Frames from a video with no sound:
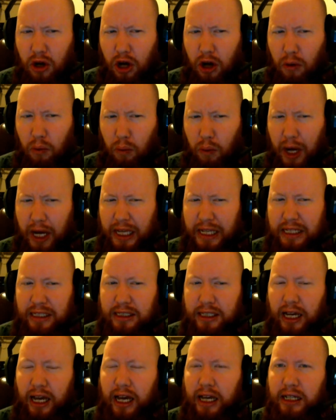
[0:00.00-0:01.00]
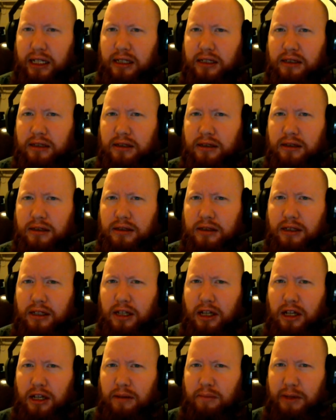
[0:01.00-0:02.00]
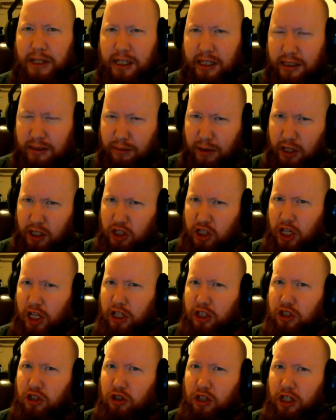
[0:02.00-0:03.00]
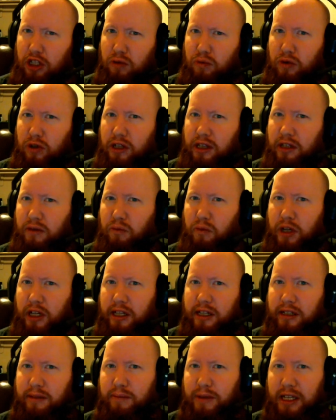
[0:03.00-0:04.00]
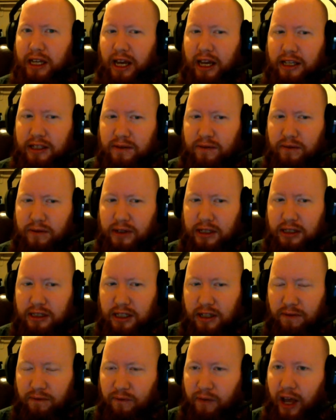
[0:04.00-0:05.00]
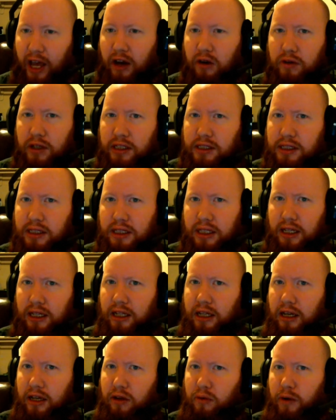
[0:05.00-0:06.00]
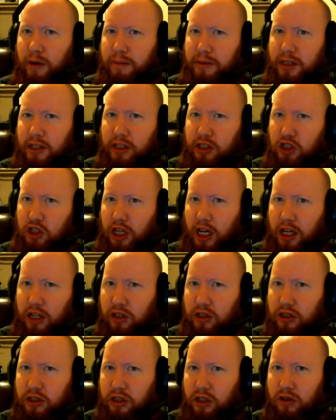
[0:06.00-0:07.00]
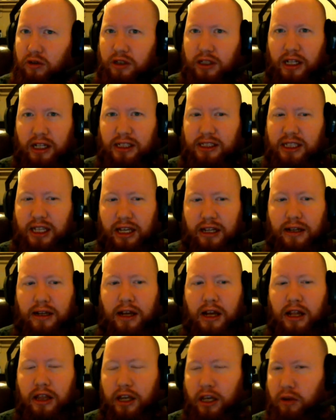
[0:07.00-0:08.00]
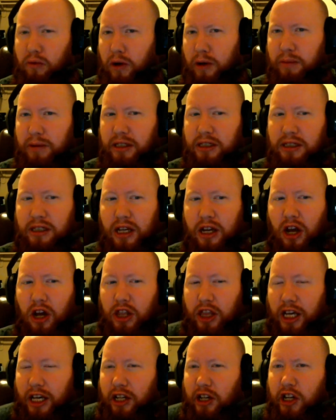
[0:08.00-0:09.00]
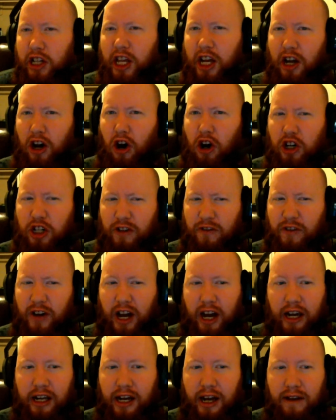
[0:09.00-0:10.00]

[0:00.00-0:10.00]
Why is that? Being that it's part of the challenge, you think you wouldn't want it to be as easily found as any other weapons of the challenge. Like I said, the other weapons, they're not that hard to find.